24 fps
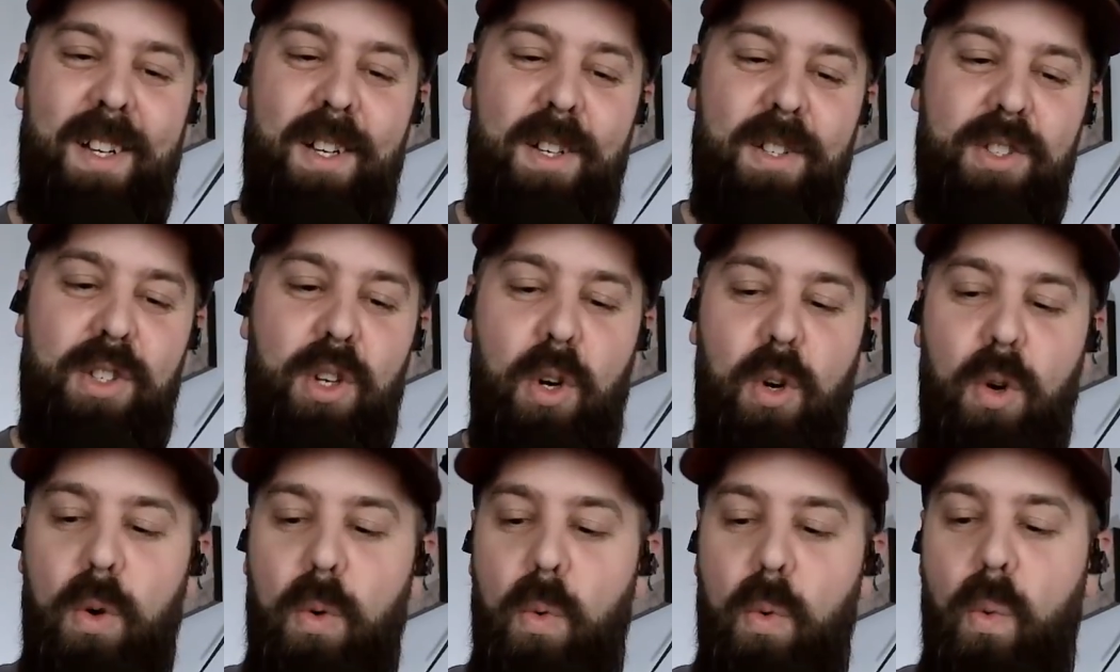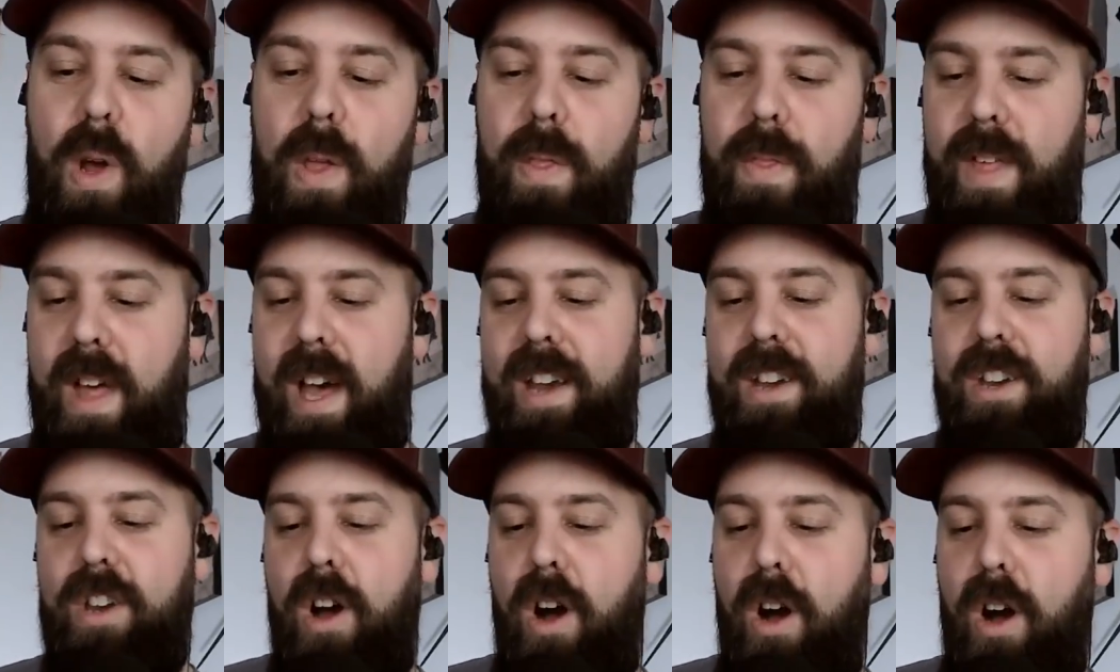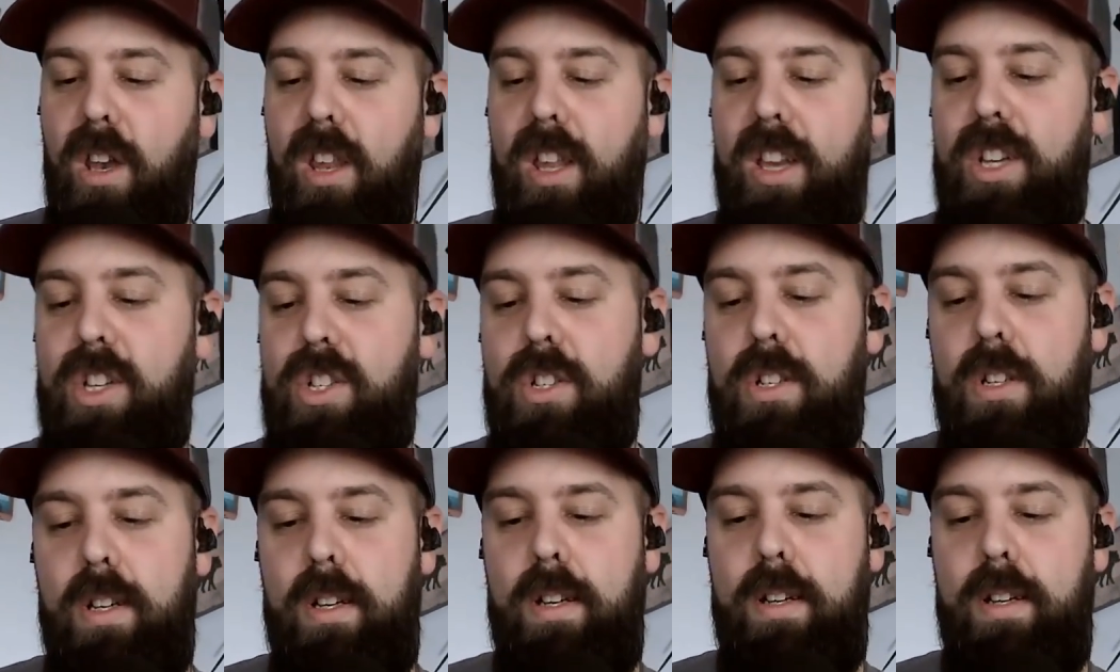So with that
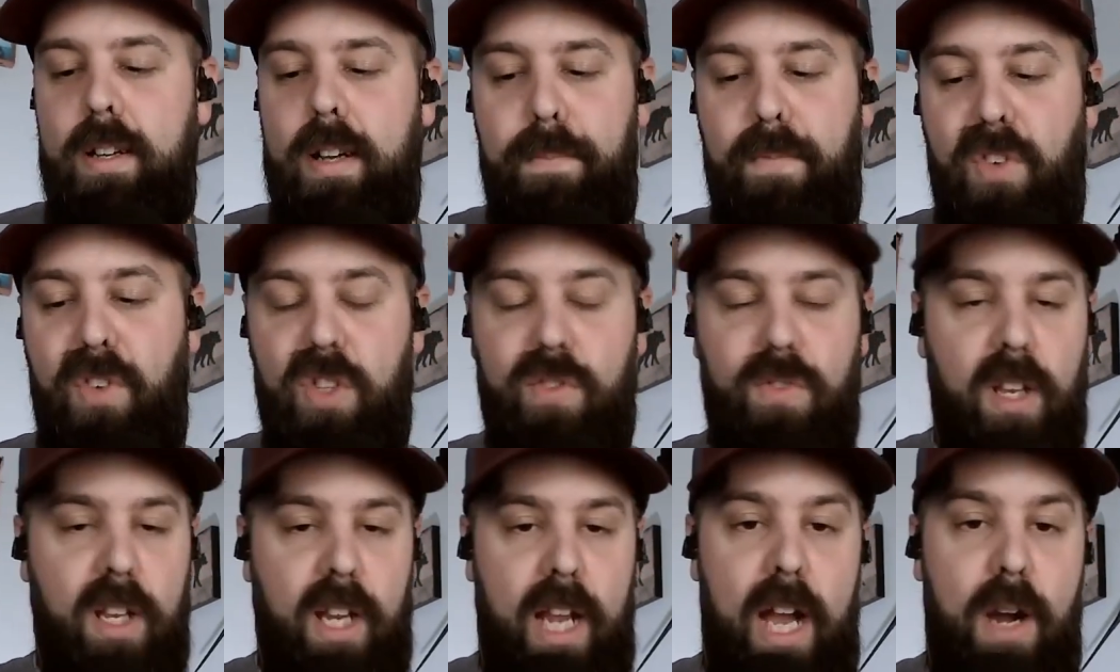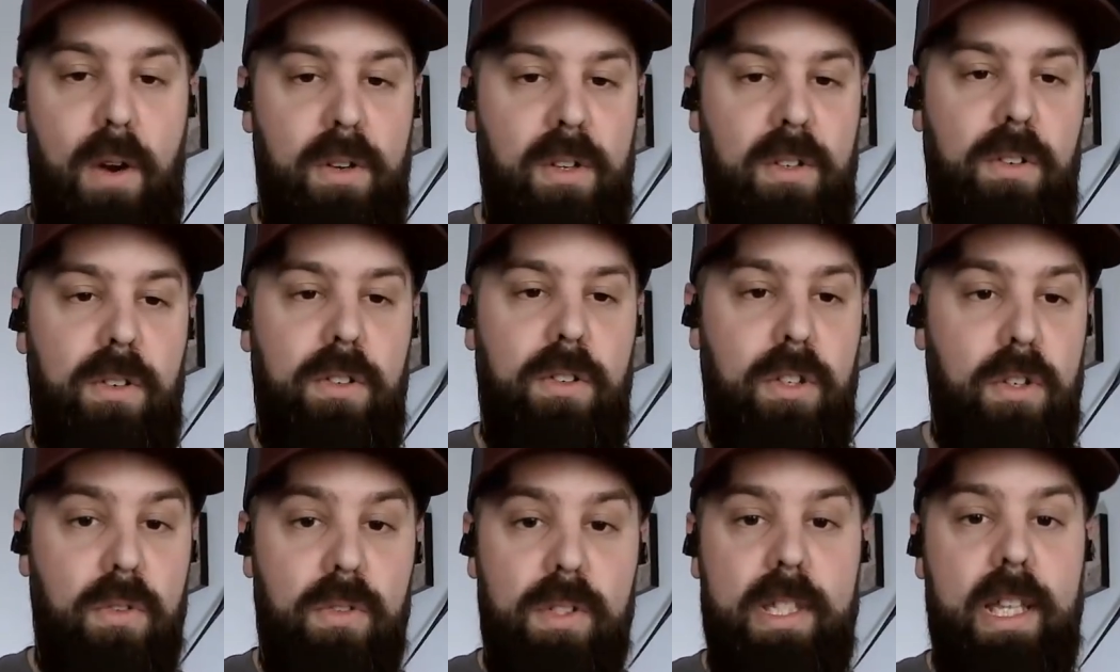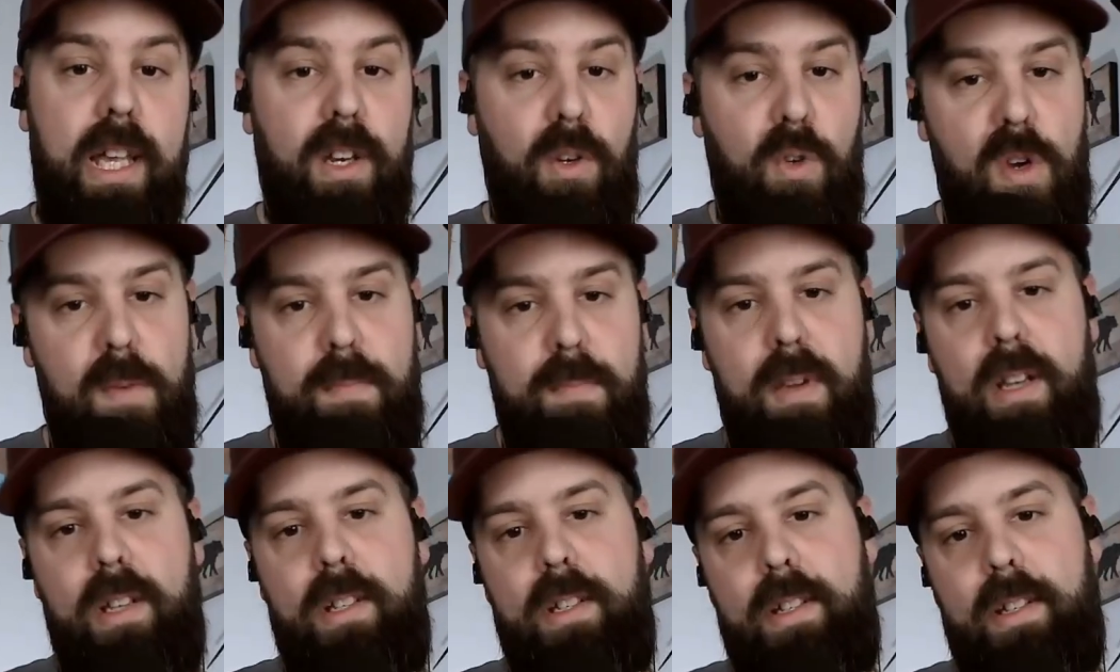knowledge, first of all, like how do you use that
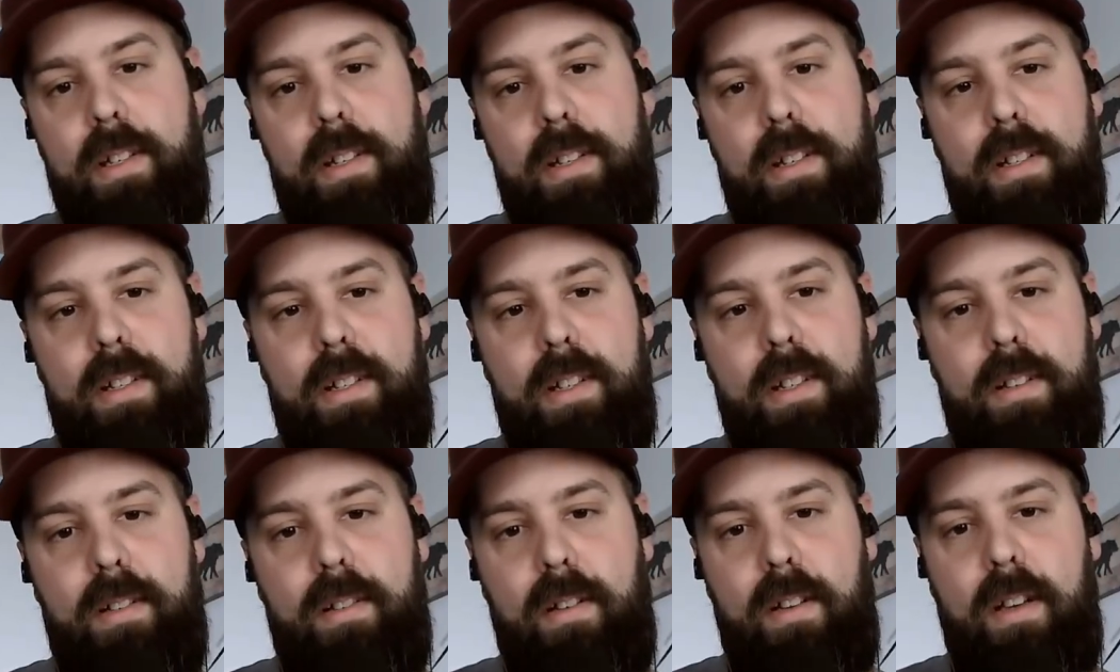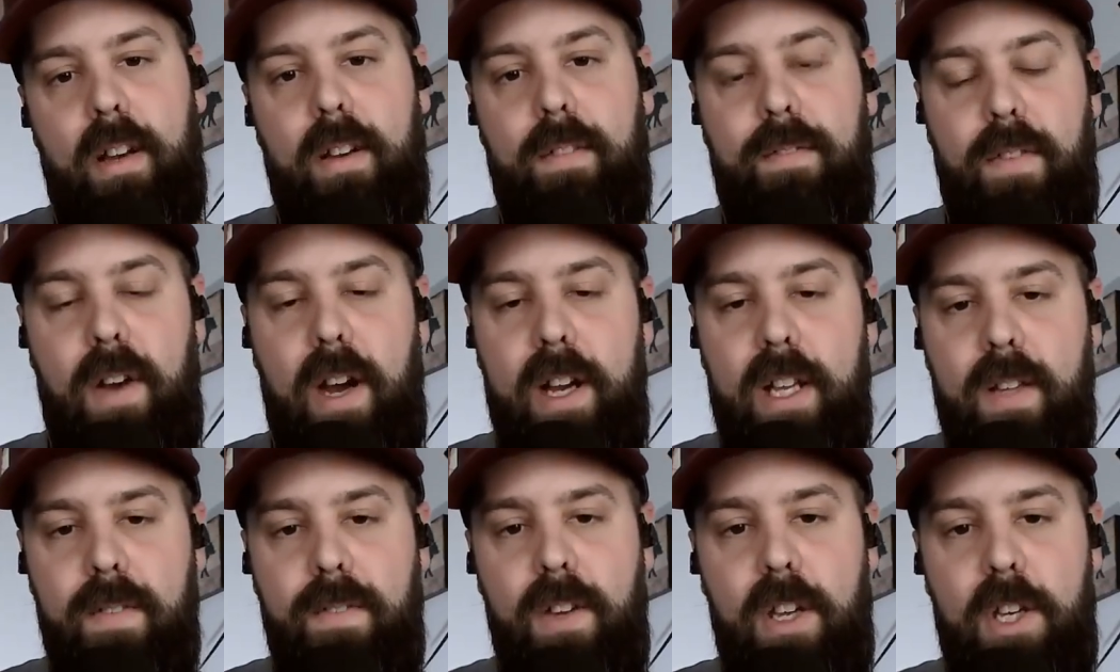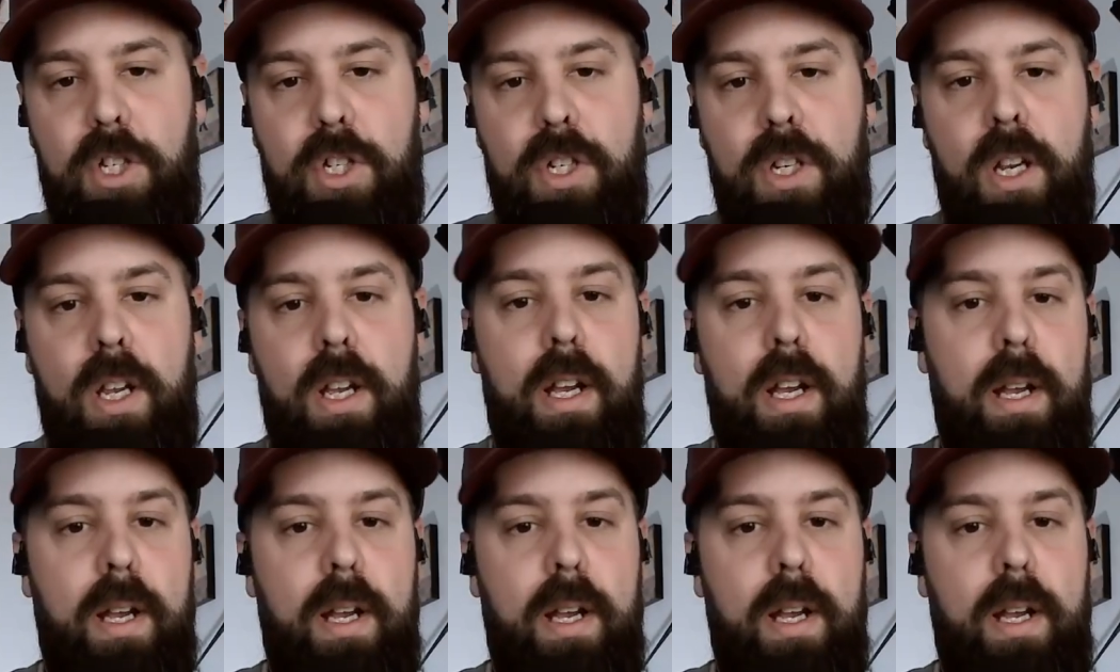equipment to kind of find the fish?